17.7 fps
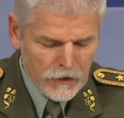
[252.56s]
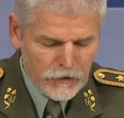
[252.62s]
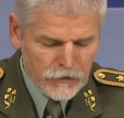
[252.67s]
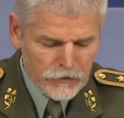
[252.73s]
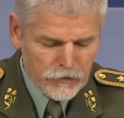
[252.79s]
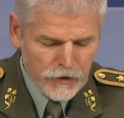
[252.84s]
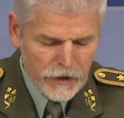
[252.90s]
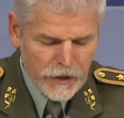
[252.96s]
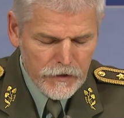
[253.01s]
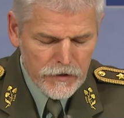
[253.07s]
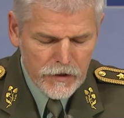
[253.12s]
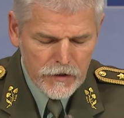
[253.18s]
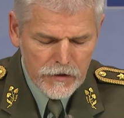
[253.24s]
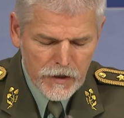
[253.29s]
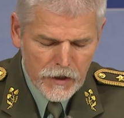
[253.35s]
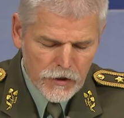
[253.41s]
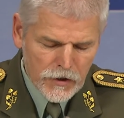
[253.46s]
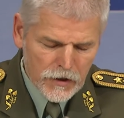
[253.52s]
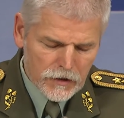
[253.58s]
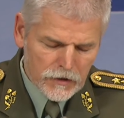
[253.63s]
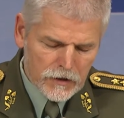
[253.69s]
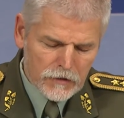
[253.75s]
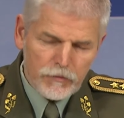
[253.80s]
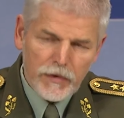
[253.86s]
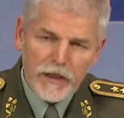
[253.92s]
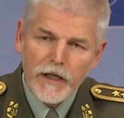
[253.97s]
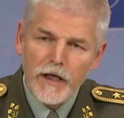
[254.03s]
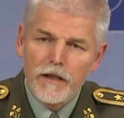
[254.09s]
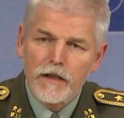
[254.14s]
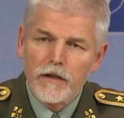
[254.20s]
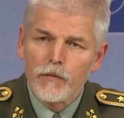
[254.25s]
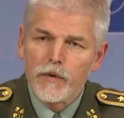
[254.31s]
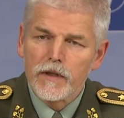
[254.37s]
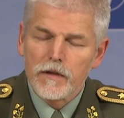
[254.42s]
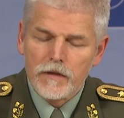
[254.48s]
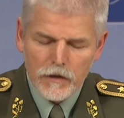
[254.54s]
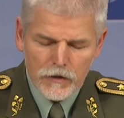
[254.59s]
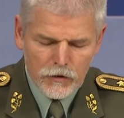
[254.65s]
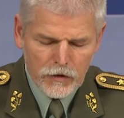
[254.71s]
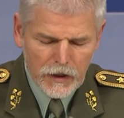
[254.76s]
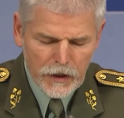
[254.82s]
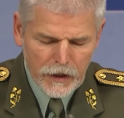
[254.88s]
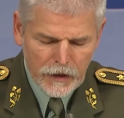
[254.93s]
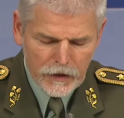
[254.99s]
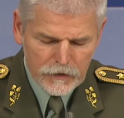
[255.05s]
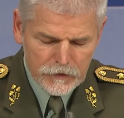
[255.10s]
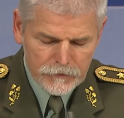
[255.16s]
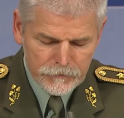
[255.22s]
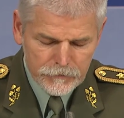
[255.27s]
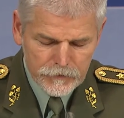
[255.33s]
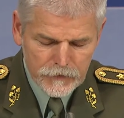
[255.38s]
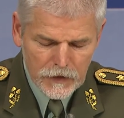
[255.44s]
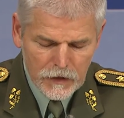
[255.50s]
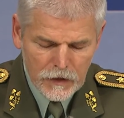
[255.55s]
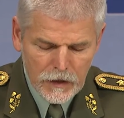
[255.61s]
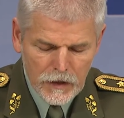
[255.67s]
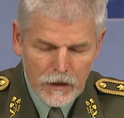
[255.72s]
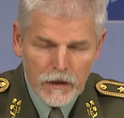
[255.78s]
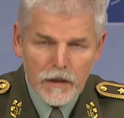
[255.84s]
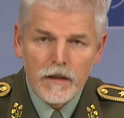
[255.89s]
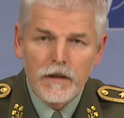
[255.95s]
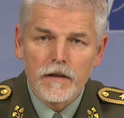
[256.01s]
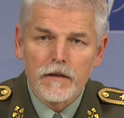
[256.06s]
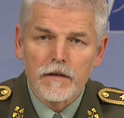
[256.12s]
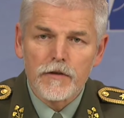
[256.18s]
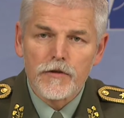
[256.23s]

Today's session began with Ukraine. The